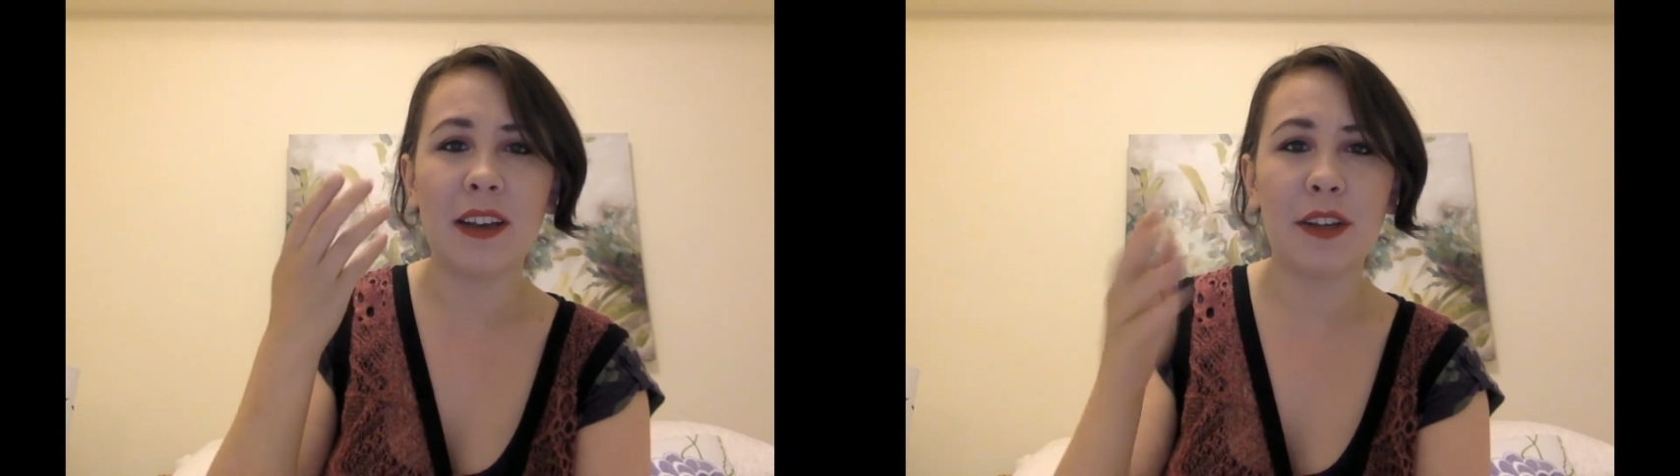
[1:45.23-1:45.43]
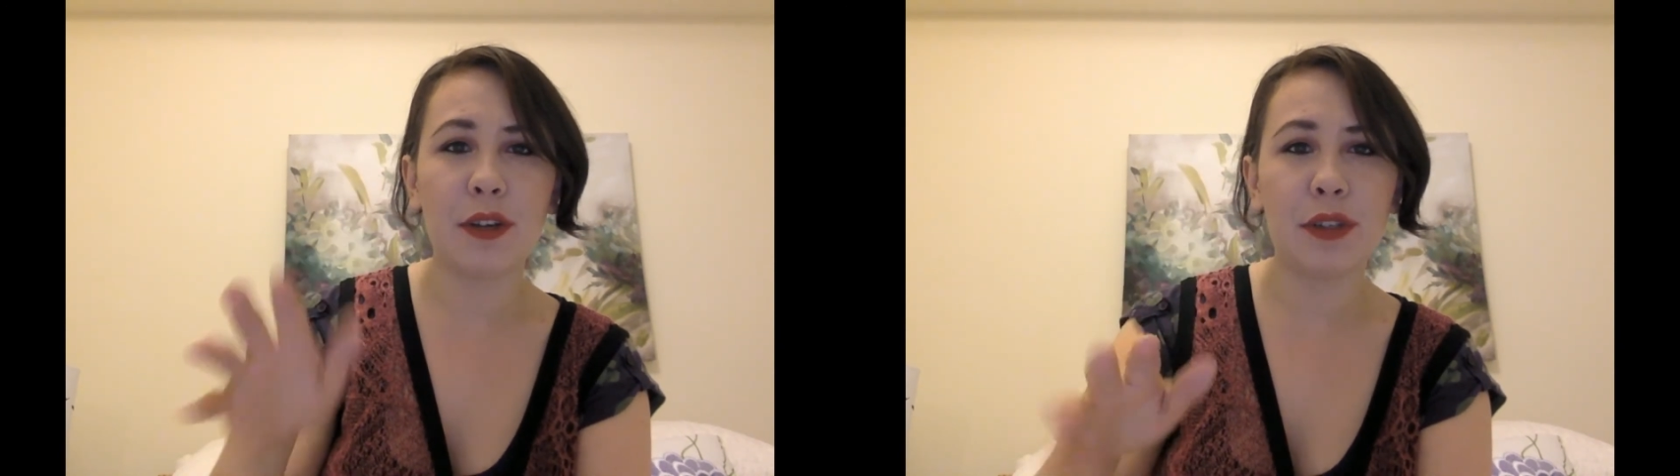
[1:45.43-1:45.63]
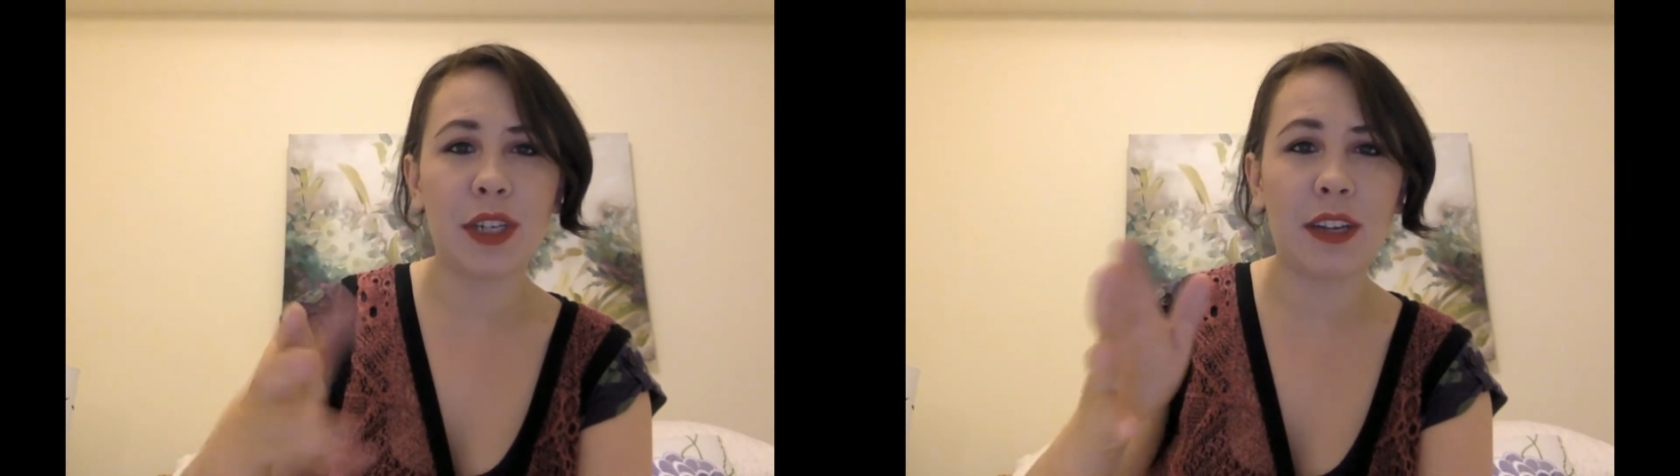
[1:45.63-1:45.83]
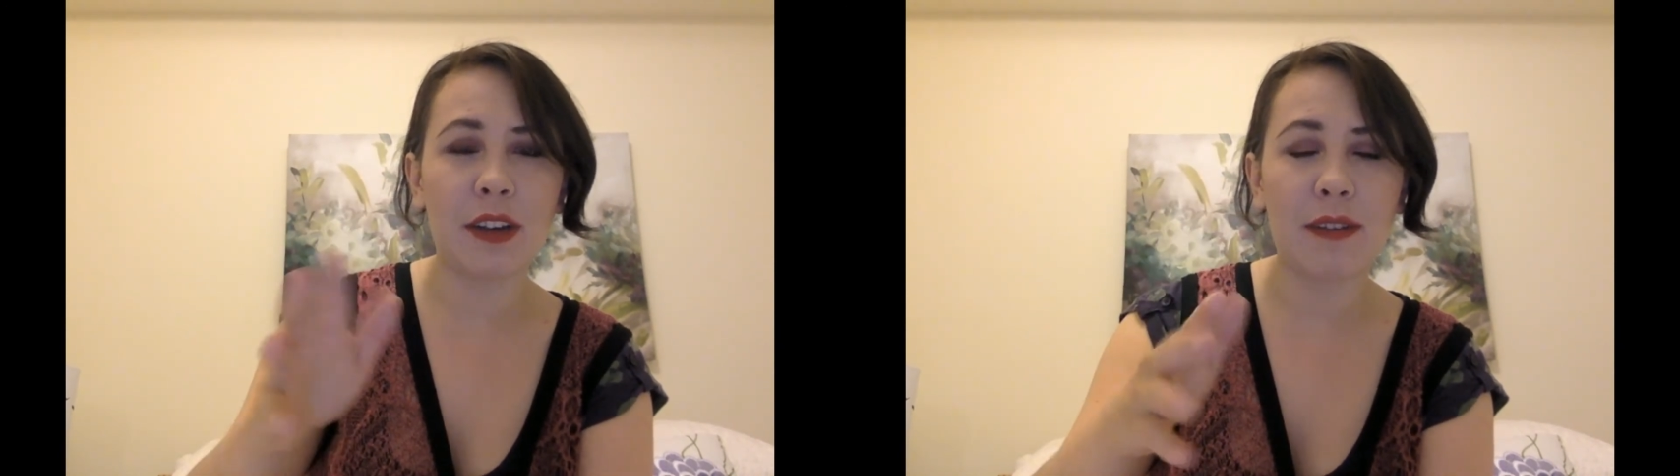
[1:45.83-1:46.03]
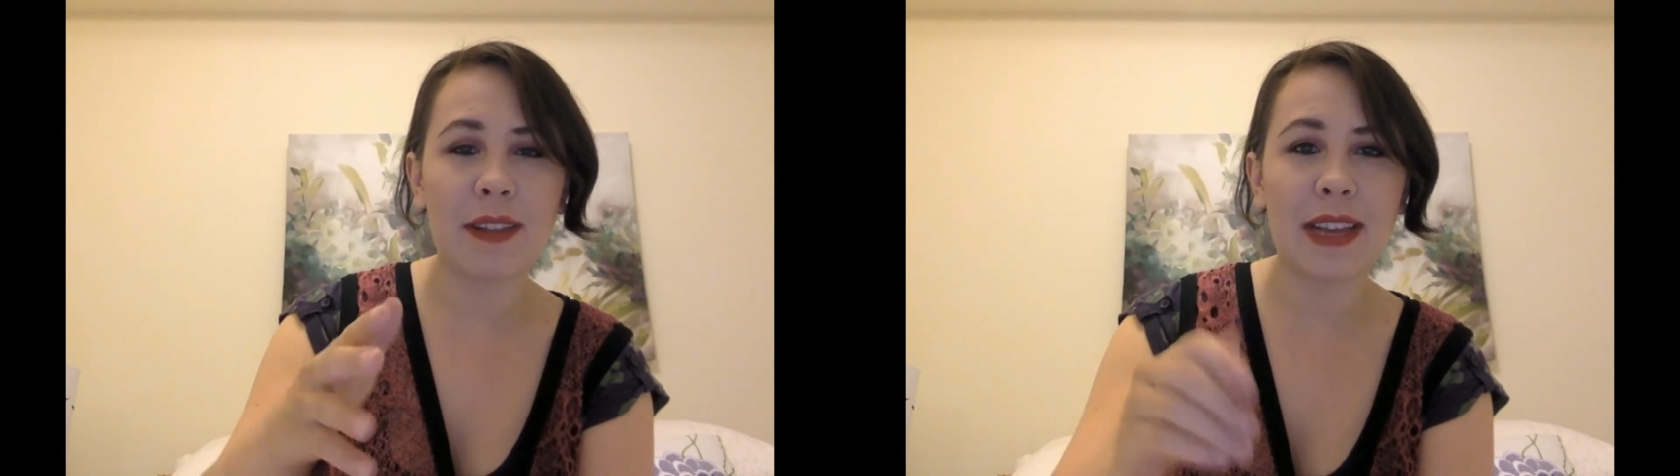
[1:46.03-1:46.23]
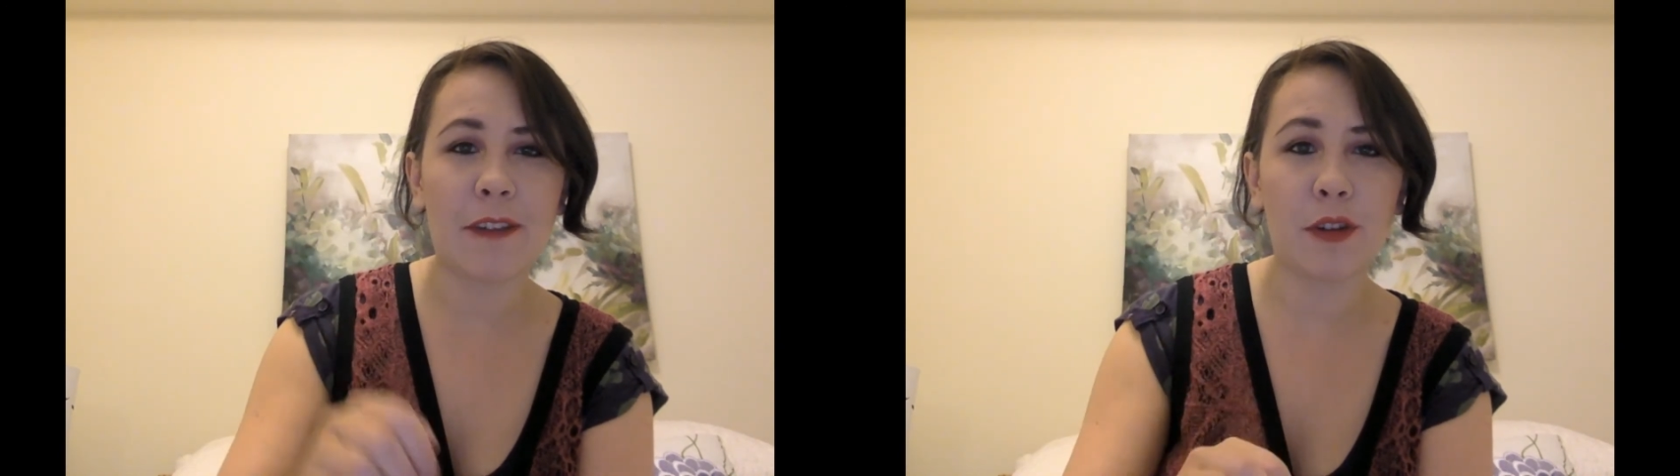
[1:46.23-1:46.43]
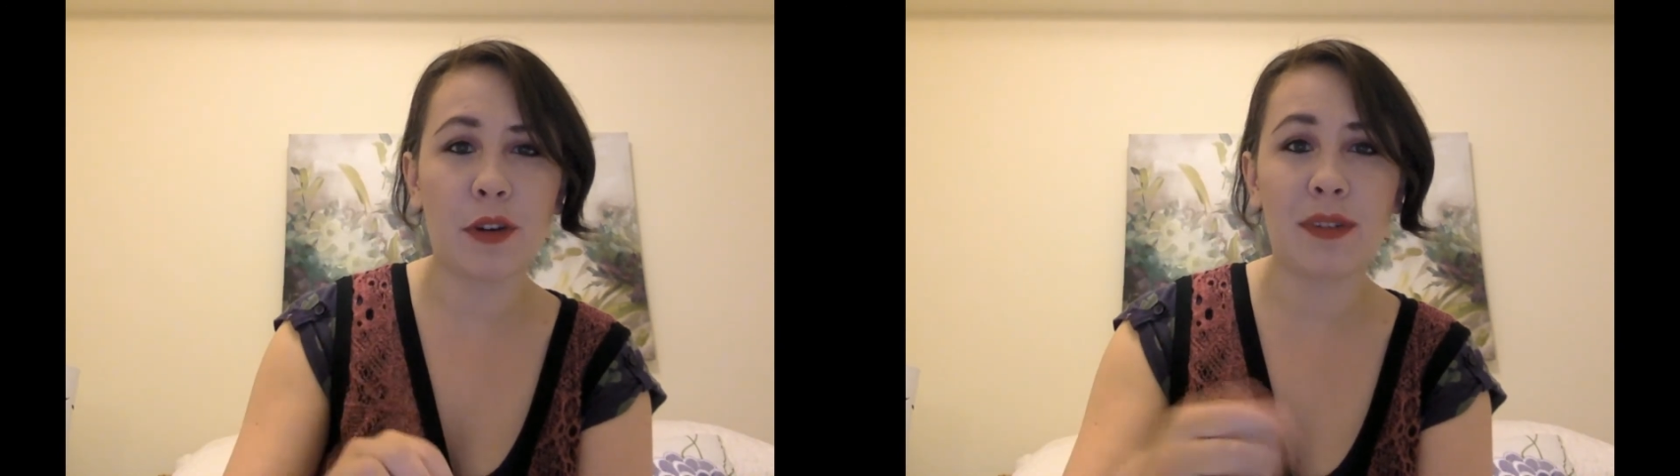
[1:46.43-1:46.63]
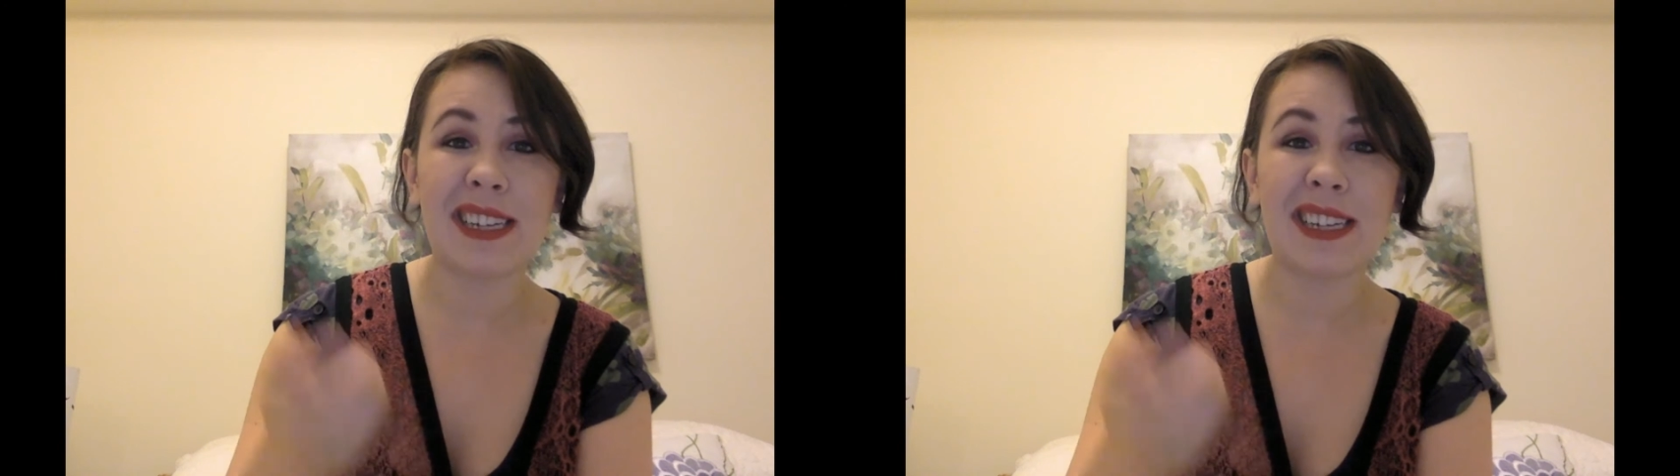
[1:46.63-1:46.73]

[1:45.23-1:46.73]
usually around the afternoon,